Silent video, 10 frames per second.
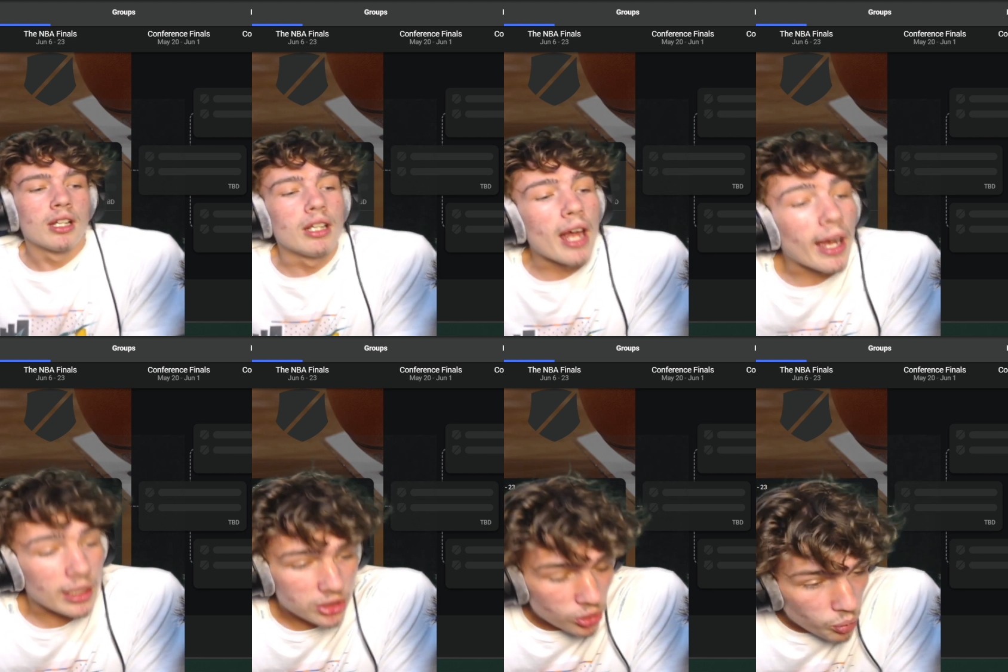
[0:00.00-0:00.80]

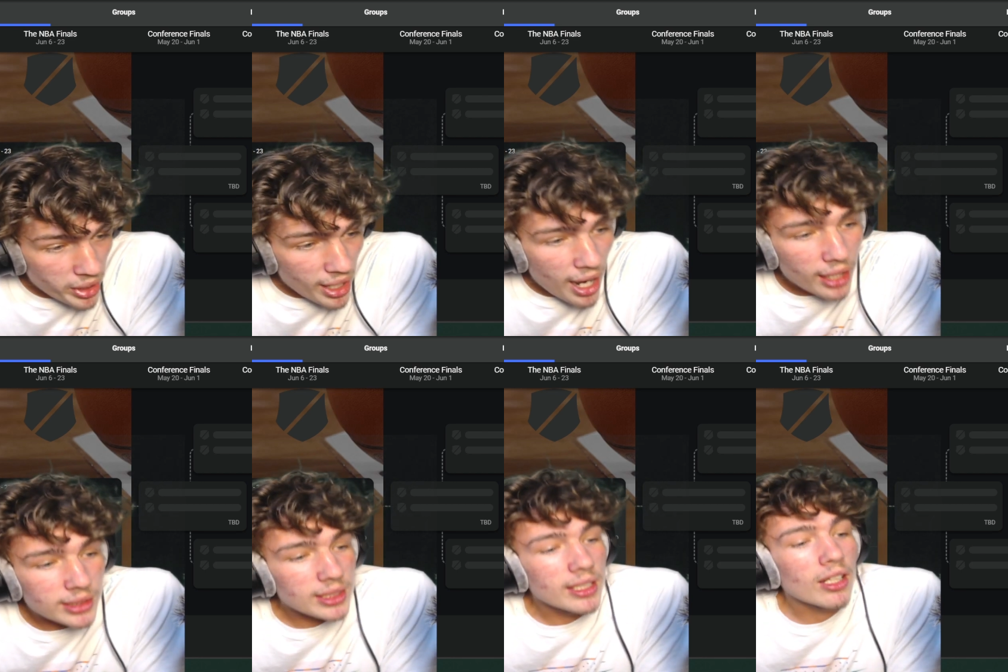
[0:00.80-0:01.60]
Next, we
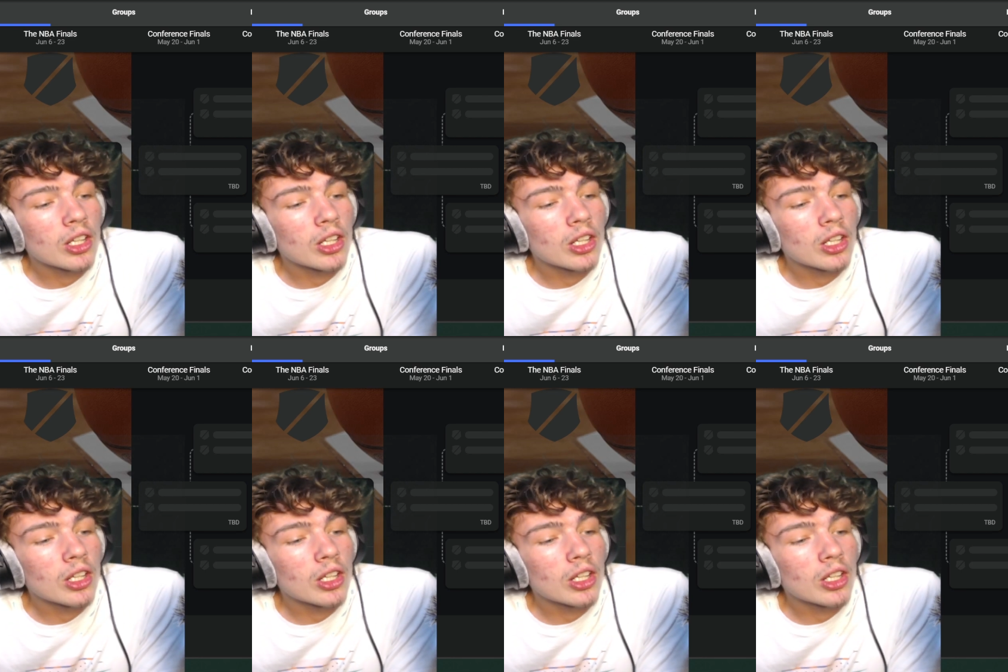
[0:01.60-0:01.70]
got the